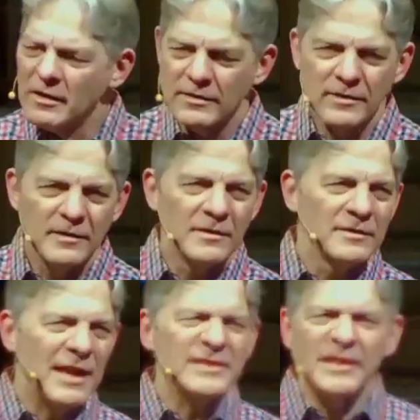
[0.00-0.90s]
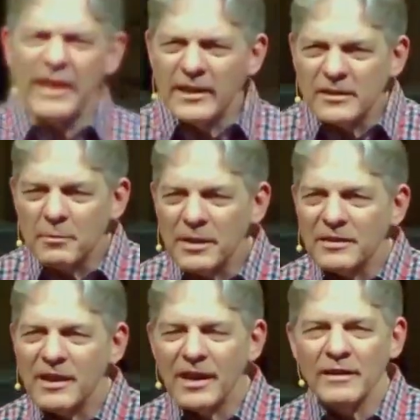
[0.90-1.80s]
Ah, oh, that's an
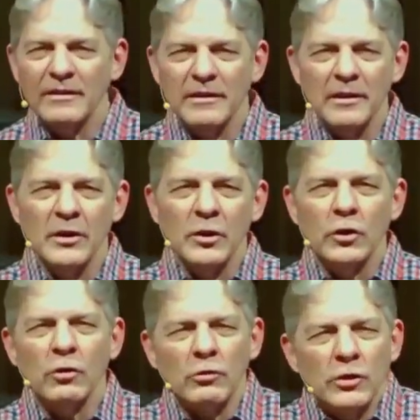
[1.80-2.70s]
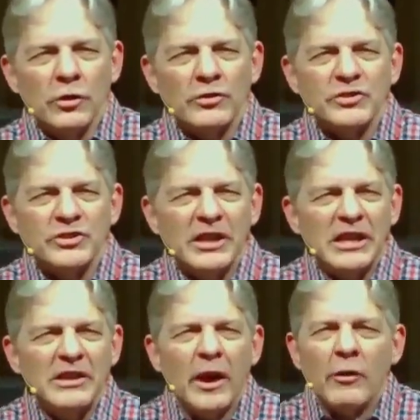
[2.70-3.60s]
intimate thing. You're, you're
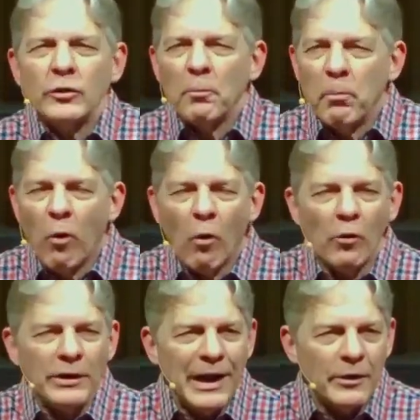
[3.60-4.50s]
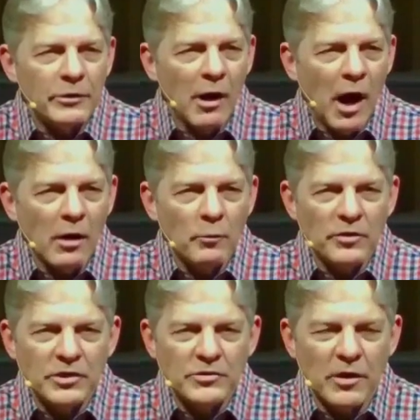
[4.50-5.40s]
sitting there and you're pouring out your
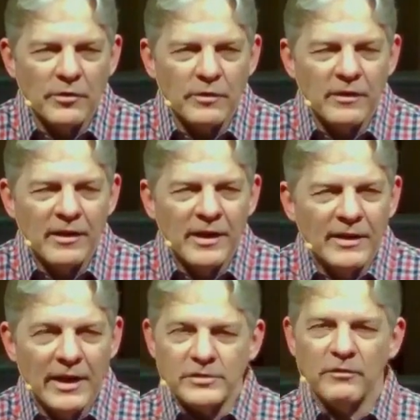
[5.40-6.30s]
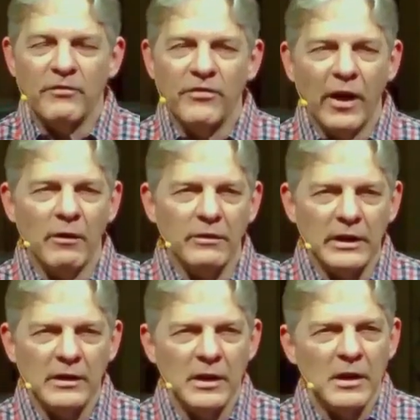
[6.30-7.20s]
heart with each other. That's a
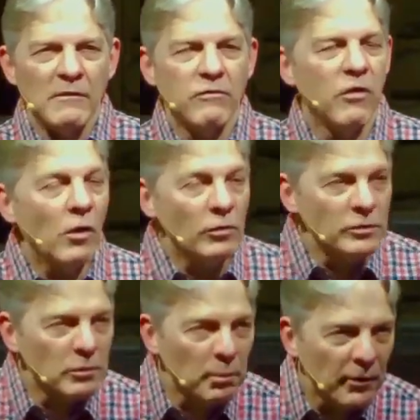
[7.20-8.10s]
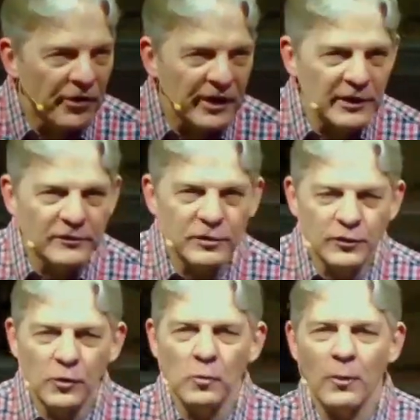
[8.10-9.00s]
very vulnerable
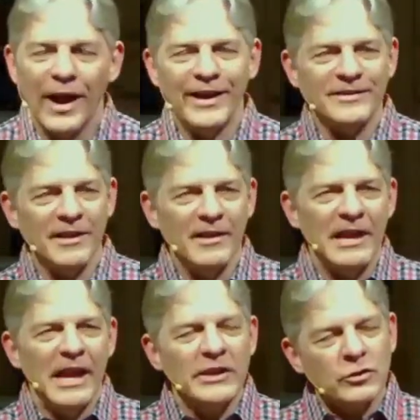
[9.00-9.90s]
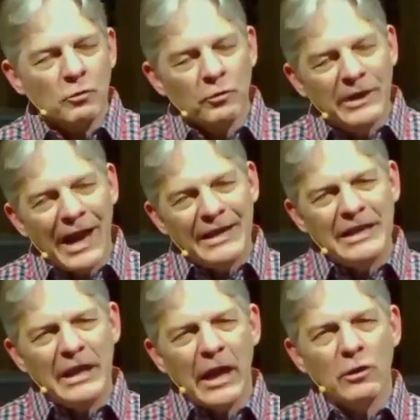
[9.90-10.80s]
thing to do, right? It's
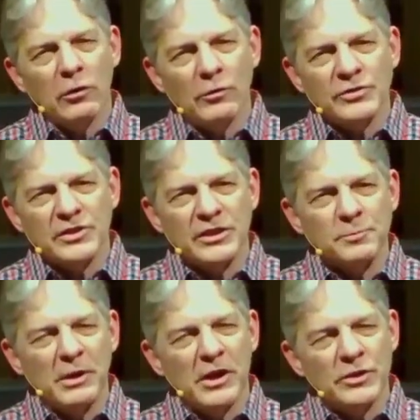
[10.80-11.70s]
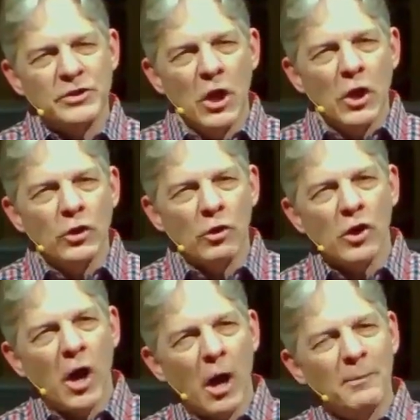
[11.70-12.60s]
creating a closeness because
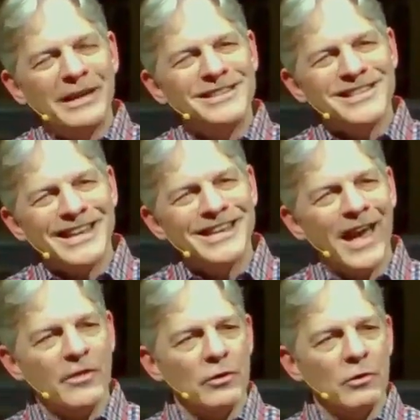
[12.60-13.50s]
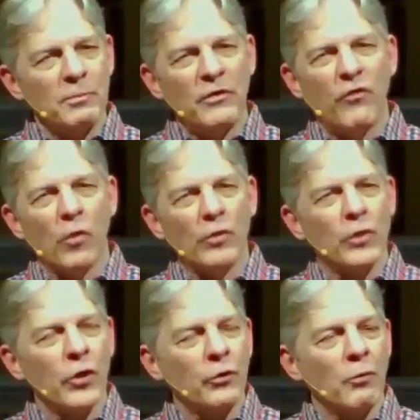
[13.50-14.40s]
you're coming together
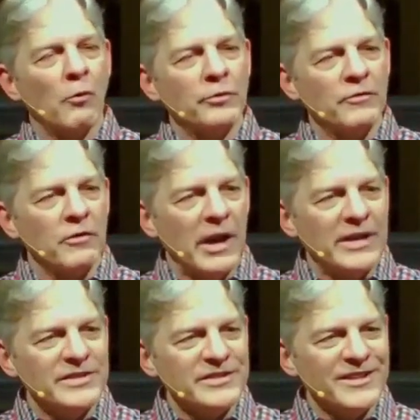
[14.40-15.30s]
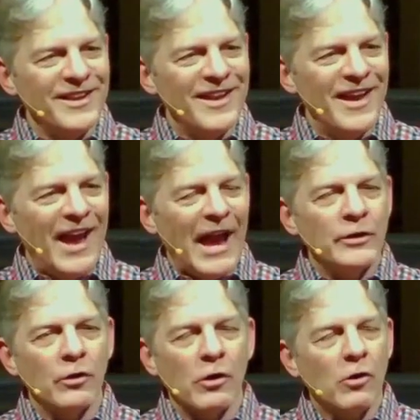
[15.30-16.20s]
before the throne of grace
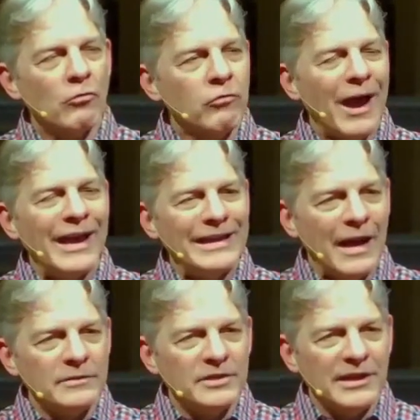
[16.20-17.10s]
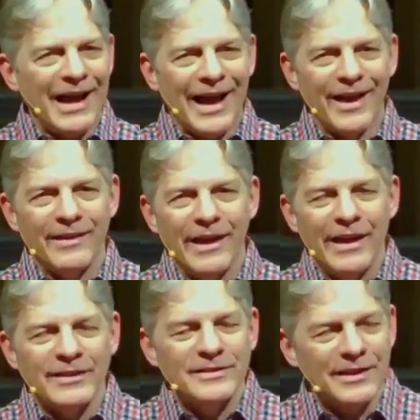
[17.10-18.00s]
and you're crying out to
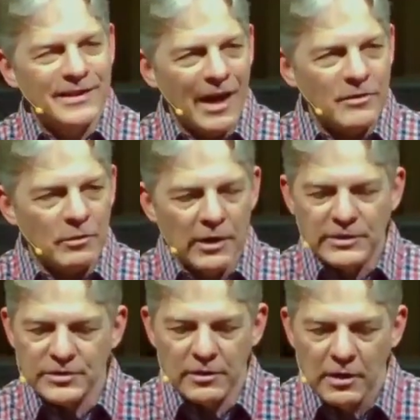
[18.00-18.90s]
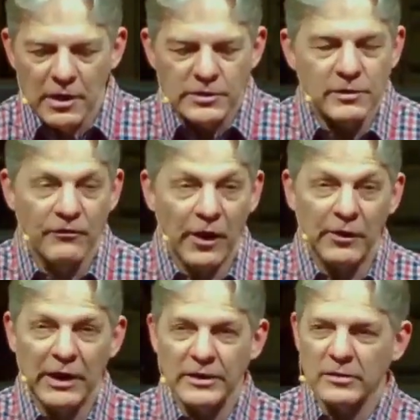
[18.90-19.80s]
God together. It's a, it's
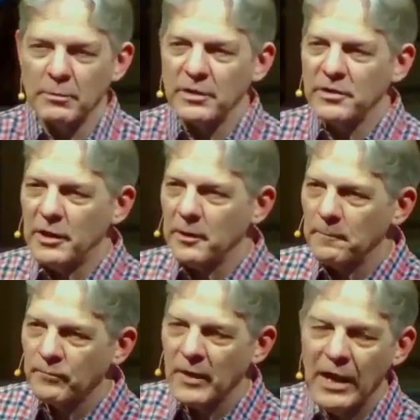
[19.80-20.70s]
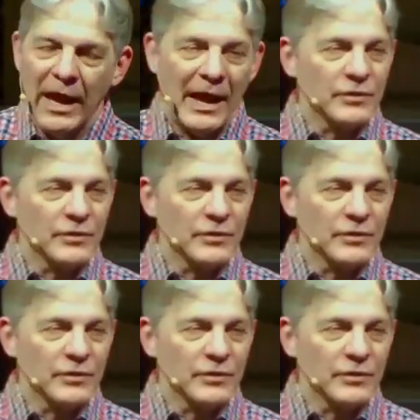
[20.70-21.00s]
a very intimate thing.